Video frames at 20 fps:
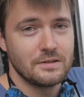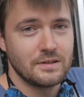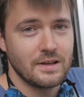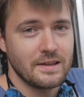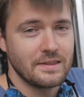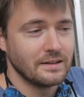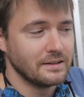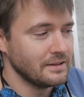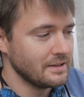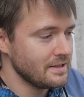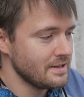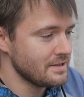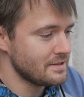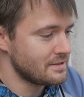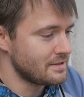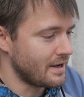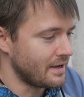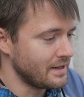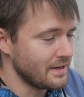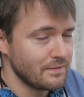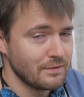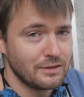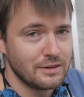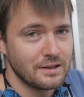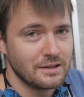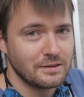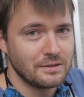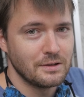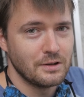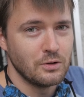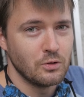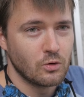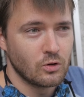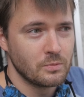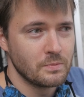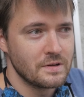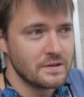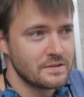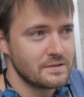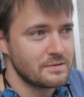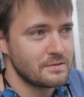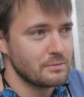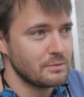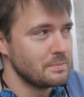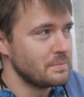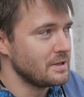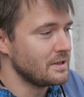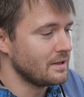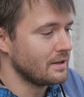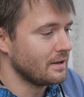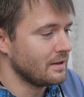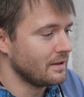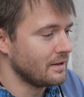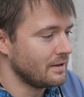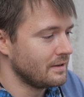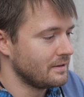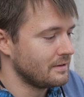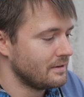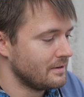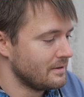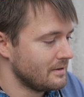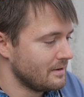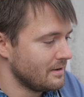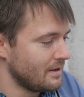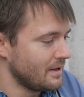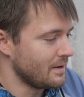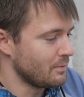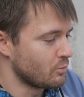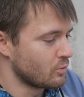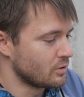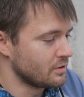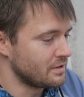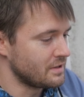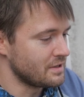say the least. I don't even think enormous would be a word